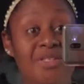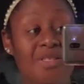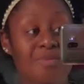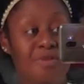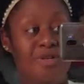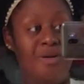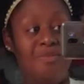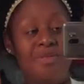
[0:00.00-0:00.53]

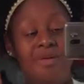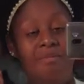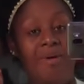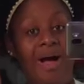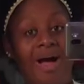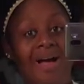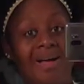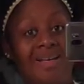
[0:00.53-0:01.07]
subscription
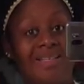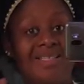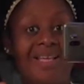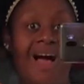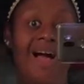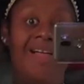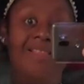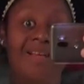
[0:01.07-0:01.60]
box.
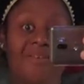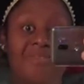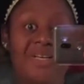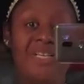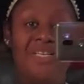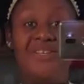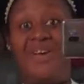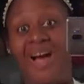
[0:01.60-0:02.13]
I love
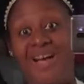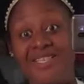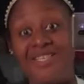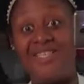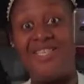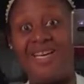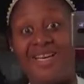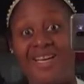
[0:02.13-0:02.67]
it. You guys
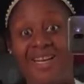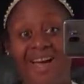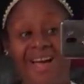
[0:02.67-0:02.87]
should check it